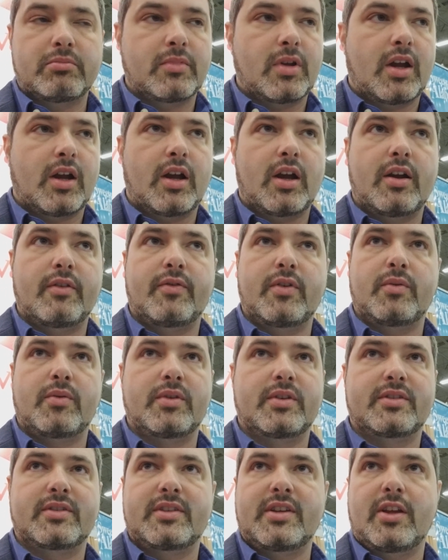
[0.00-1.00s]
Uh, if it
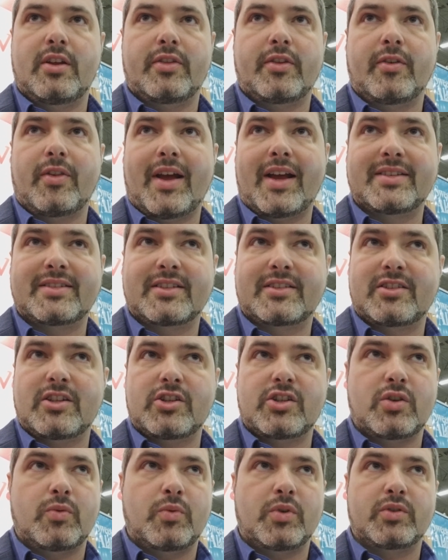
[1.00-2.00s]
was, you know, their last
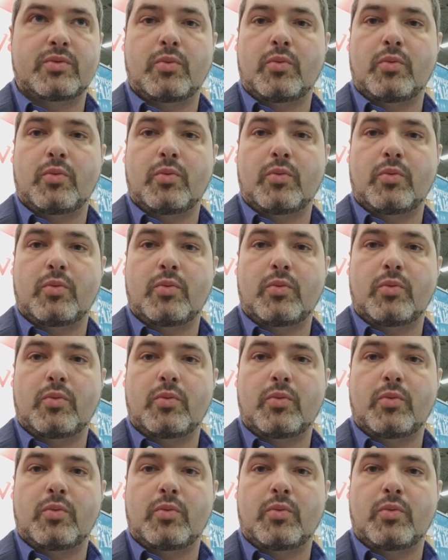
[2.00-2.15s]
extension was